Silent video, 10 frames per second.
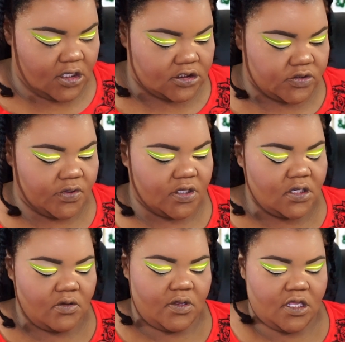So we're going
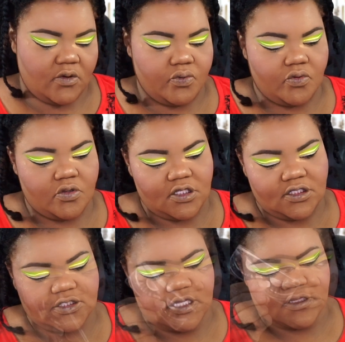to go ahead and pull
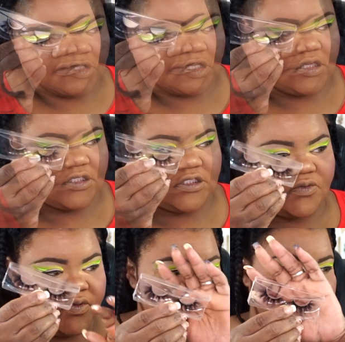these out. This is
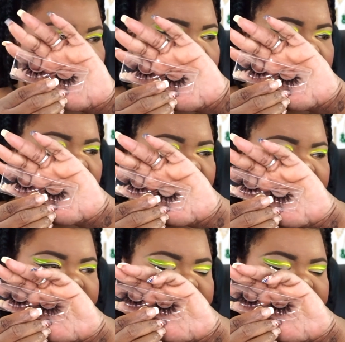what they look like.